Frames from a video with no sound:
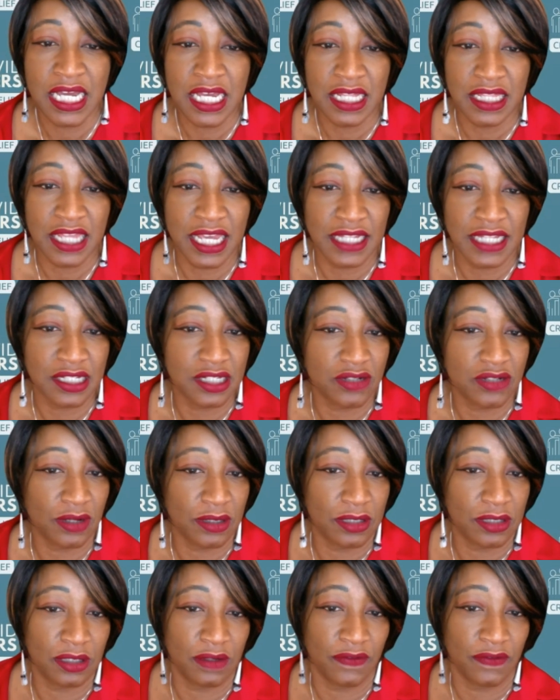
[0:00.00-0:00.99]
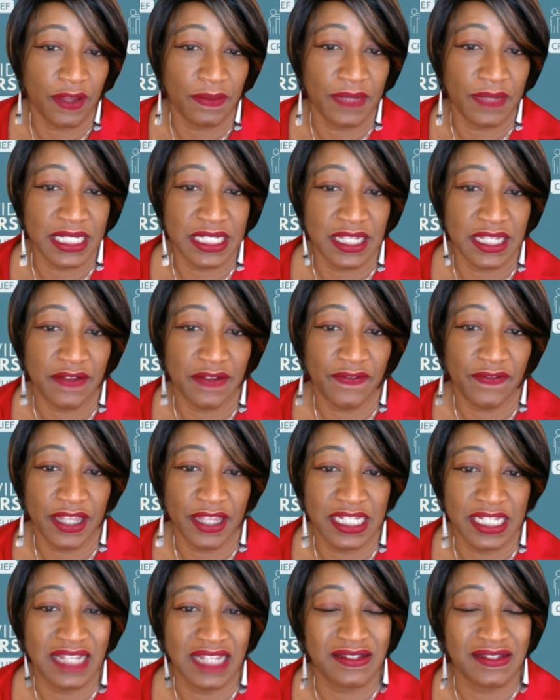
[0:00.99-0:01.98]
their description of
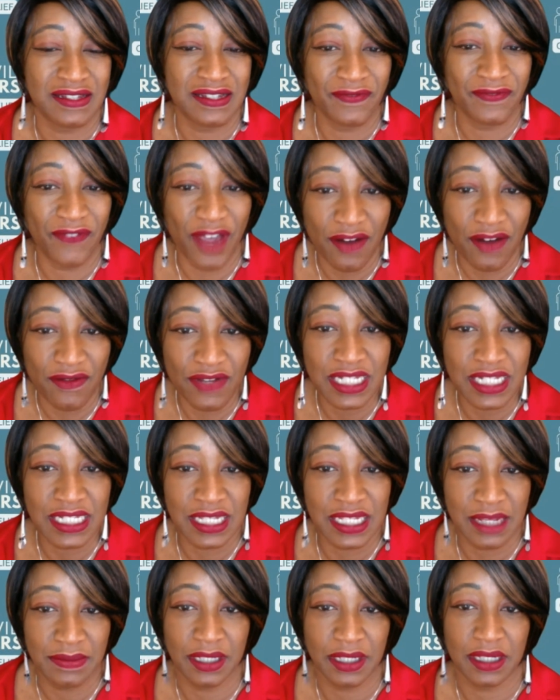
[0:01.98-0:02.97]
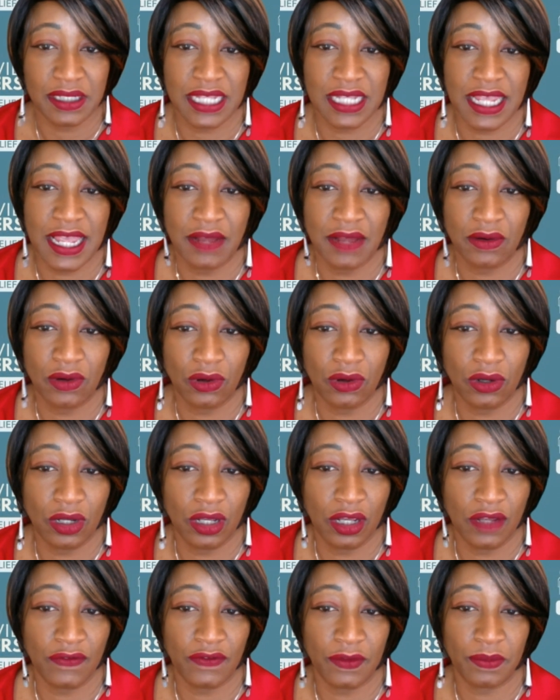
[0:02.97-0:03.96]
MECFS is very similar to how long
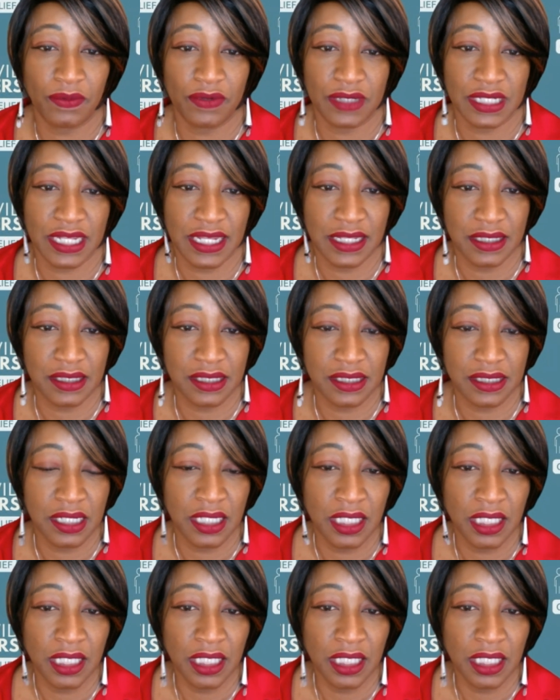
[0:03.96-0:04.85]
COVID presents.